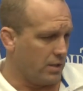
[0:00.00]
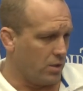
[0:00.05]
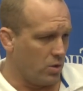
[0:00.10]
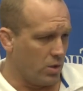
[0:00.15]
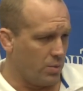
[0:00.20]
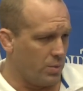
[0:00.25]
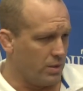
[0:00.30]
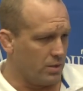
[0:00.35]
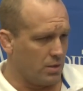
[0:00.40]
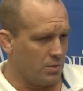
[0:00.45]
they
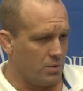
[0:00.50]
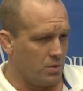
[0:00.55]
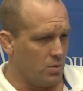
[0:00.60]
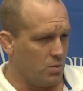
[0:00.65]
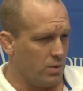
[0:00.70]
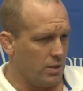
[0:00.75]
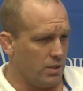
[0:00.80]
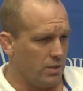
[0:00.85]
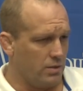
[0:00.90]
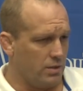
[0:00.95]
only picked up 2
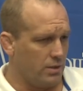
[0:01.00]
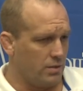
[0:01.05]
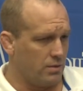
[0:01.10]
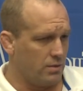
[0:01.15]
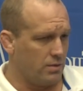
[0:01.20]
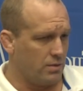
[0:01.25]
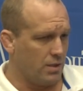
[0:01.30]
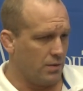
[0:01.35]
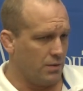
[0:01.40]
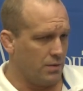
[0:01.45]
wins at
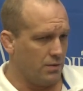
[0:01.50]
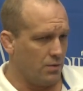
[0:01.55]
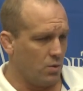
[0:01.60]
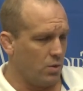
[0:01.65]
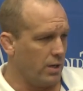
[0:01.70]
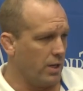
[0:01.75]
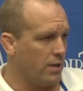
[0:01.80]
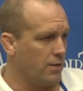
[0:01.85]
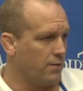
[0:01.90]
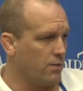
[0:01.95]

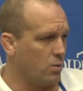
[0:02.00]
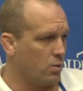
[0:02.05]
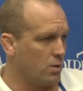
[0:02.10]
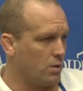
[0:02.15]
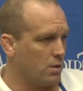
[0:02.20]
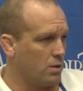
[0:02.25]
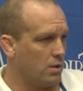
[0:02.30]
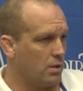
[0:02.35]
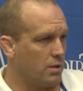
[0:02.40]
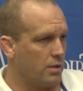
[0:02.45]
74 and
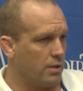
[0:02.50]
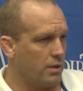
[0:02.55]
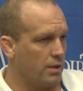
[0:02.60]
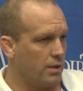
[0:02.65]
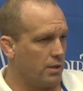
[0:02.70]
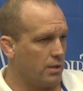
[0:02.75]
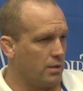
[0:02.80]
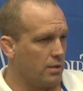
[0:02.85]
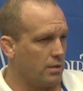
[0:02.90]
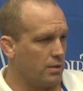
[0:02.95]
84,
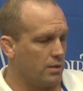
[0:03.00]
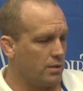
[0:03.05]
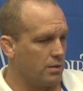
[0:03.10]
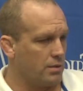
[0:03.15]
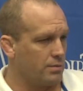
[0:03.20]
and